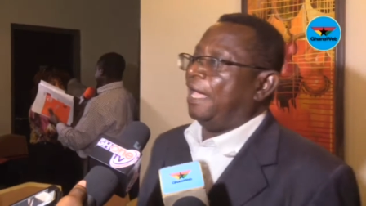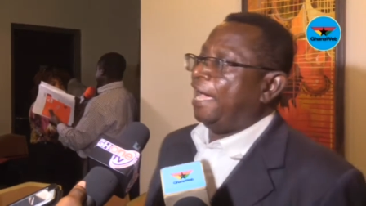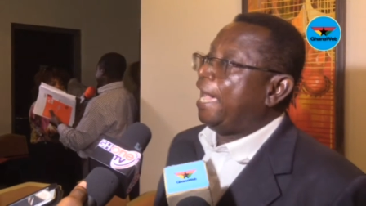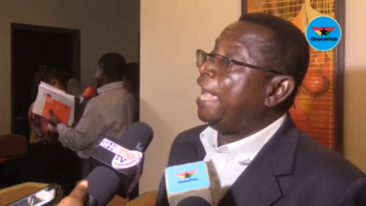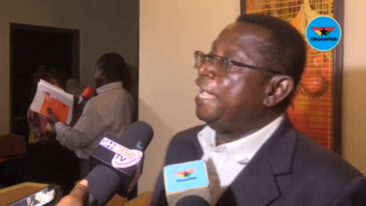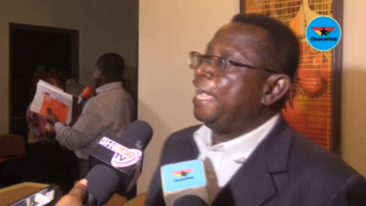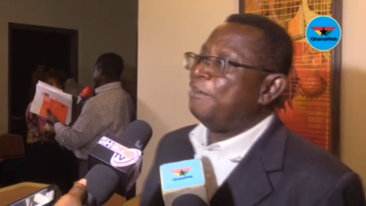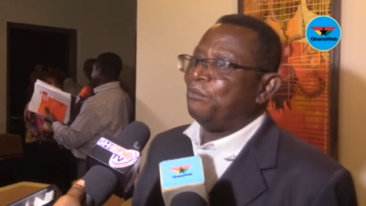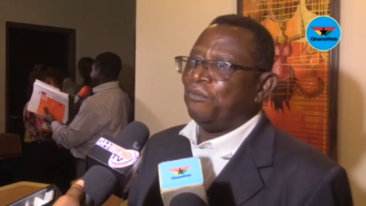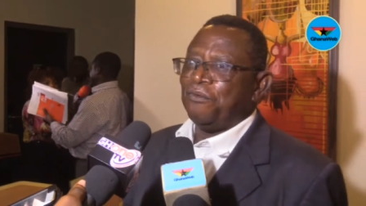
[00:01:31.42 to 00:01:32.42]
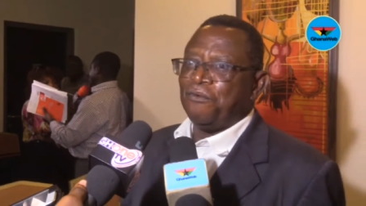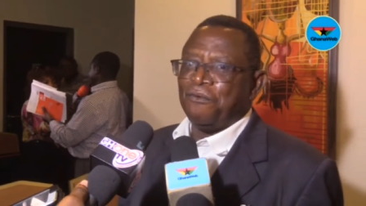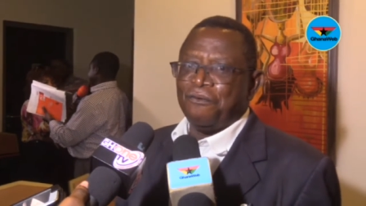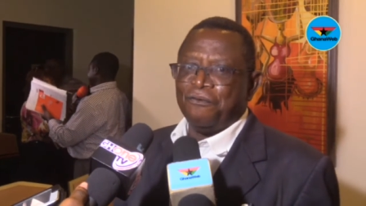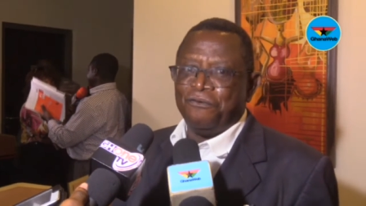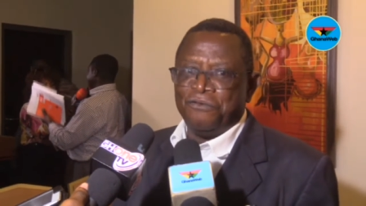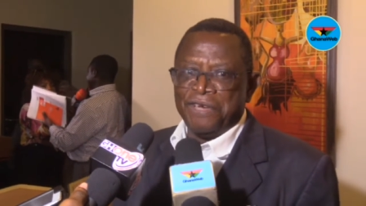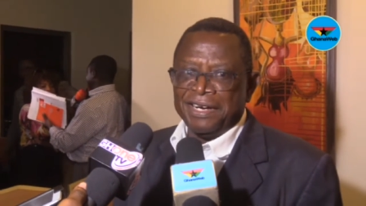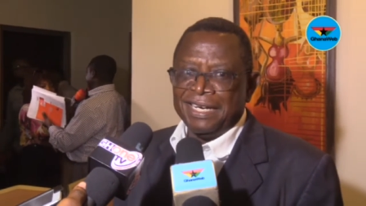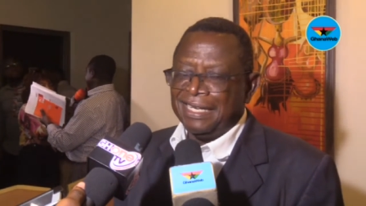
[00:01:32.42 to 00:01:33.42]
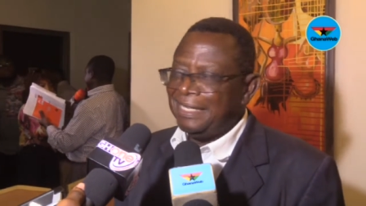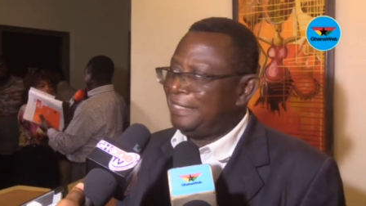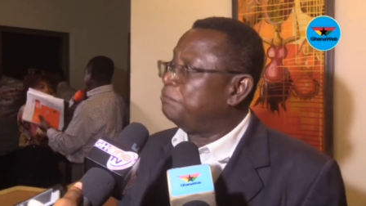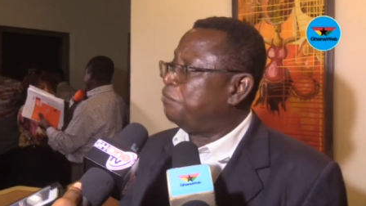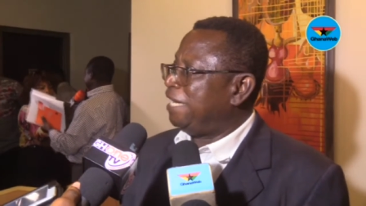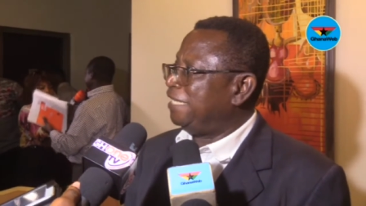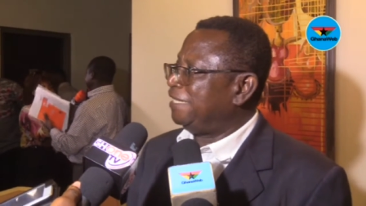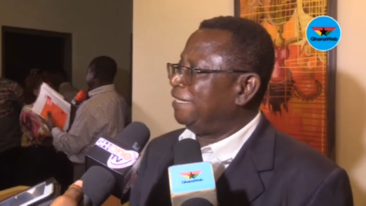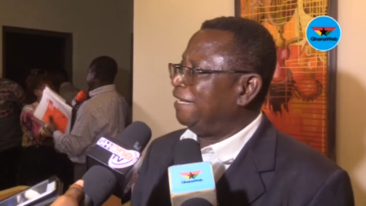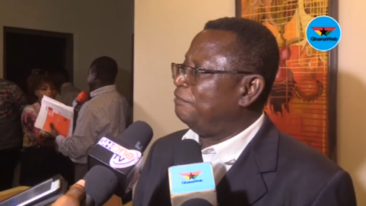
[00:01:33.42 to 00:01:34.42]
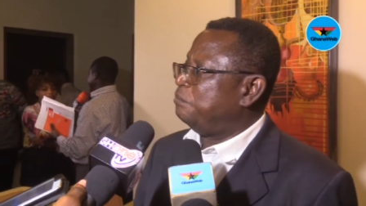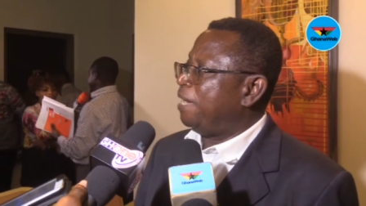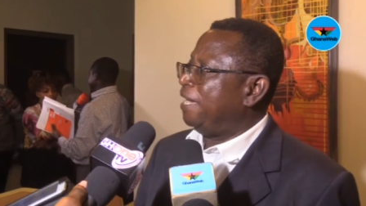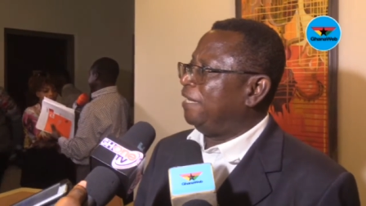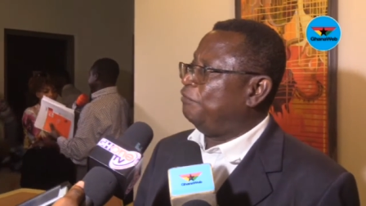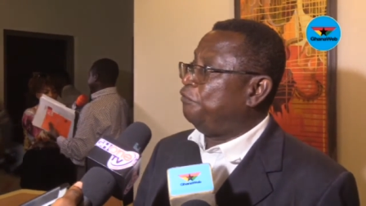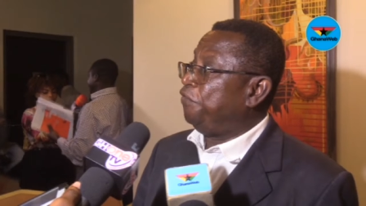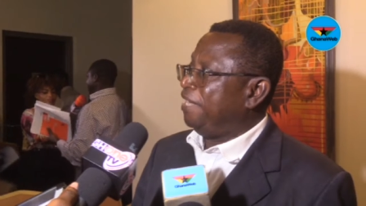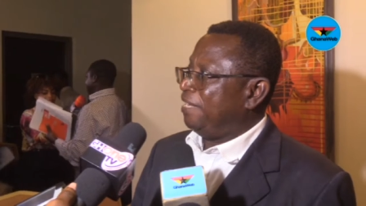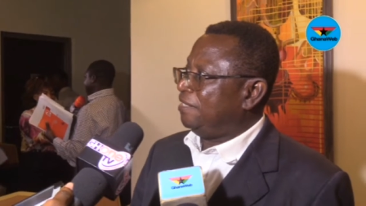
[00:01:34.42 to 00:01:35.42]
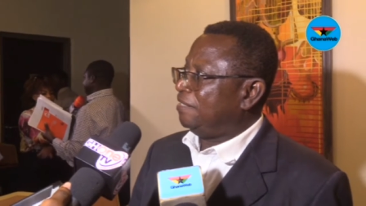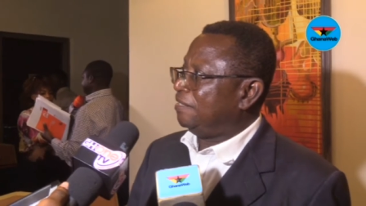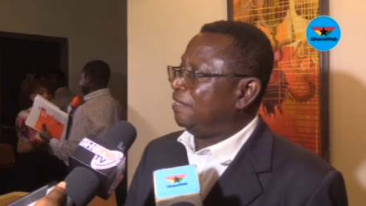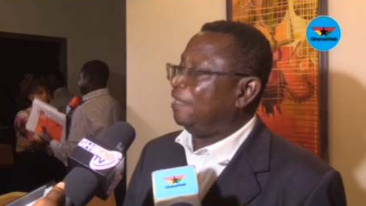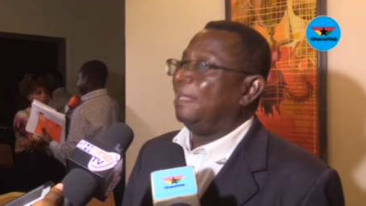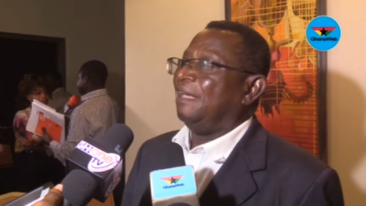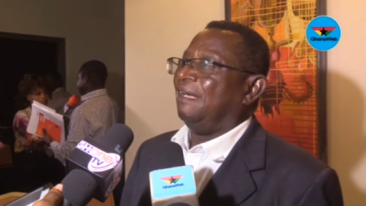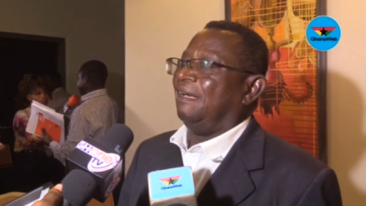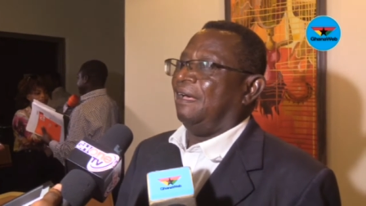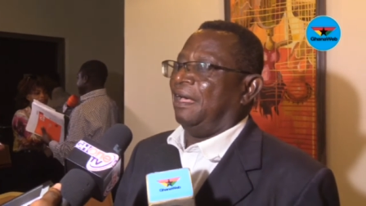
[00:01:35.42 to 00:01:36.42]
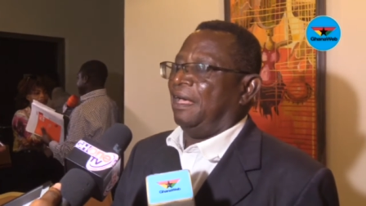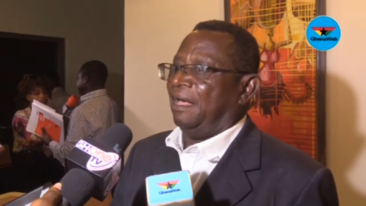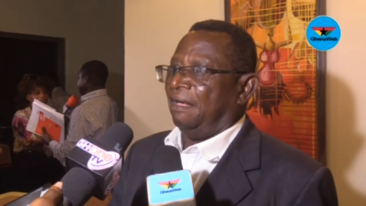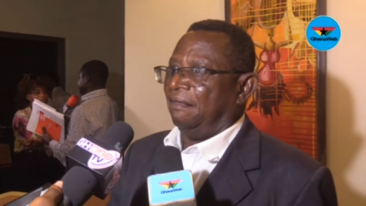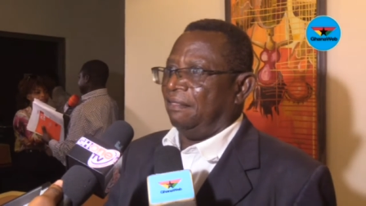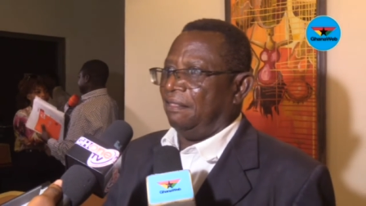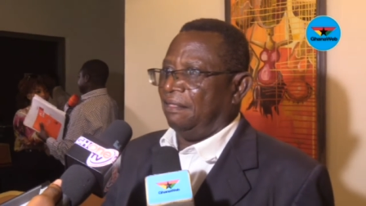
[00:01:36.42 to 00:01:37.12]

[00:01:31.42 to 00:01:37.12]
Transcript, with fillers: I, I am very surprised by the figures uh,